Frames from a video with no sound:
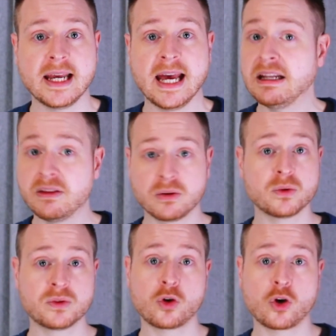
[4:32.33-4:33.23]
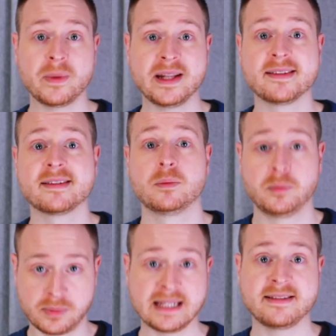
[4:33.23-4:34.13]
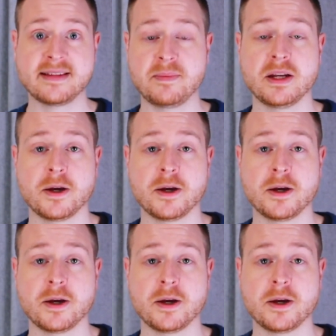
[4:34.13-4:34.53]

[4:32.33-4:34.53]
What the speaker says: Any thoughts or comments, please let me know.